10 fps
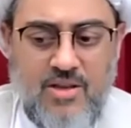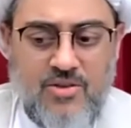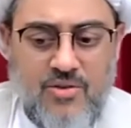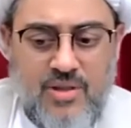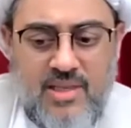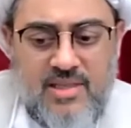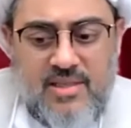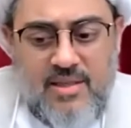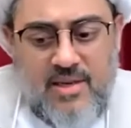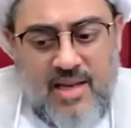So
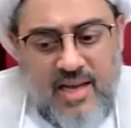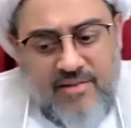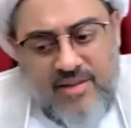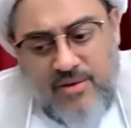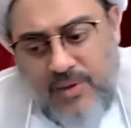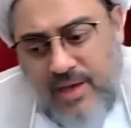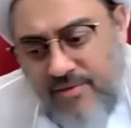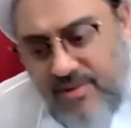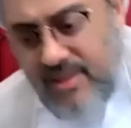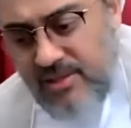this life that we
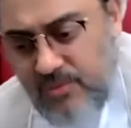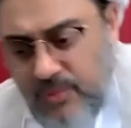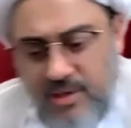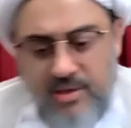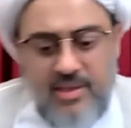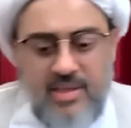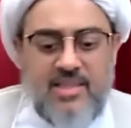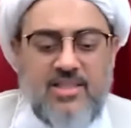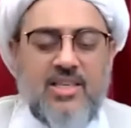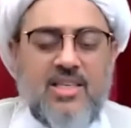have in this world, it
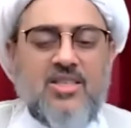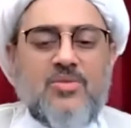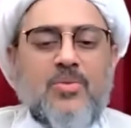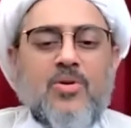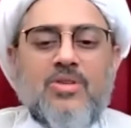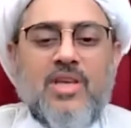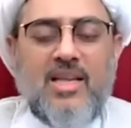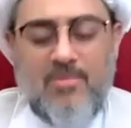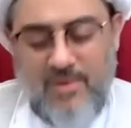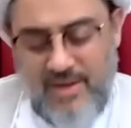is just sport
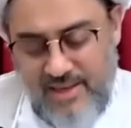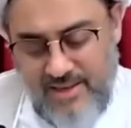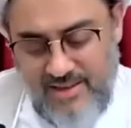and play.